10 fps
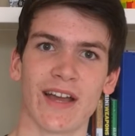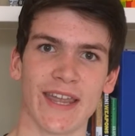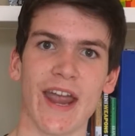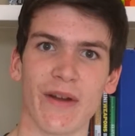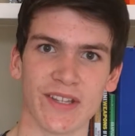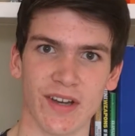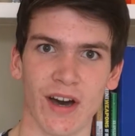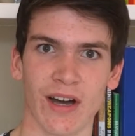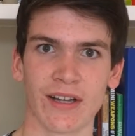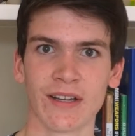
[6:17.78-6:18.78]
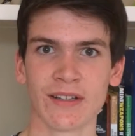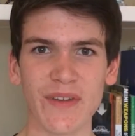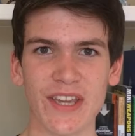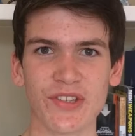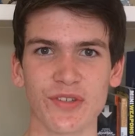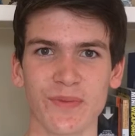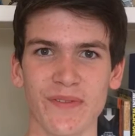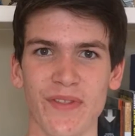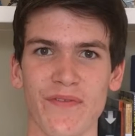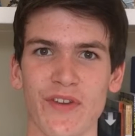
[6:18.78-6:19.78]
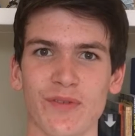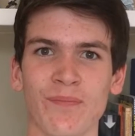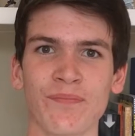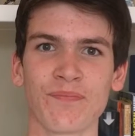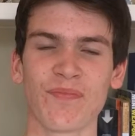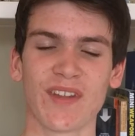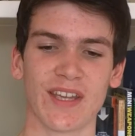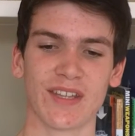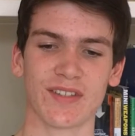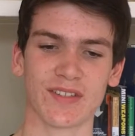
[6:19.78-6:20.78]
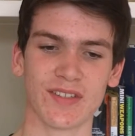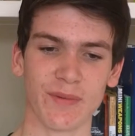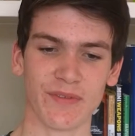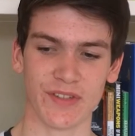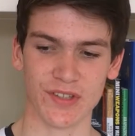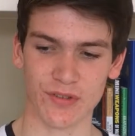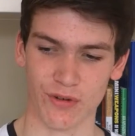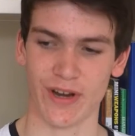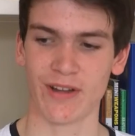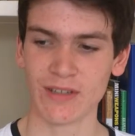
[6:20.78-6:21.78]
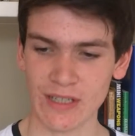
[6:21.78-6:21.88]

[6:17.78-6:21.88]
a character arc. Another issue with the film is some of its story.